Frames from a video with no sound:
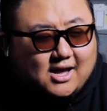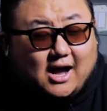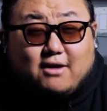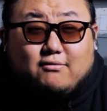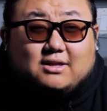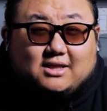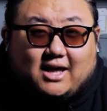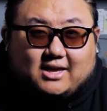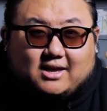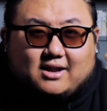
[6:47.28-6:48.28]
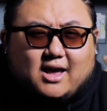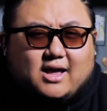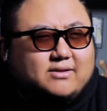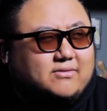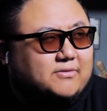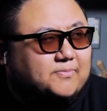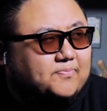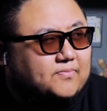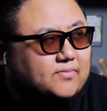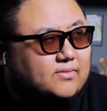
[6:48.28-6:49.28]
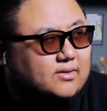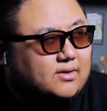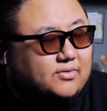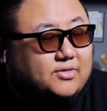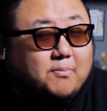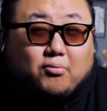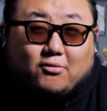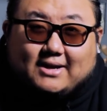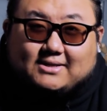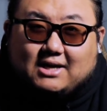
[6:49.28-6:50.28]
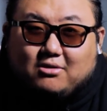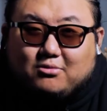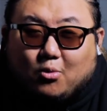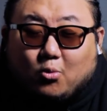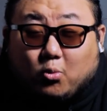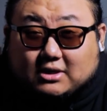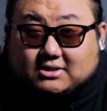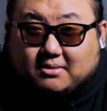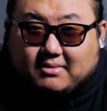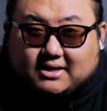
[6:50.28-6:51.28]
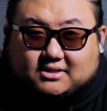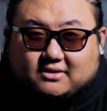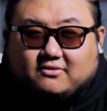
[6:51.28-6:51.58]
I really like it. And the breakdown was amazing.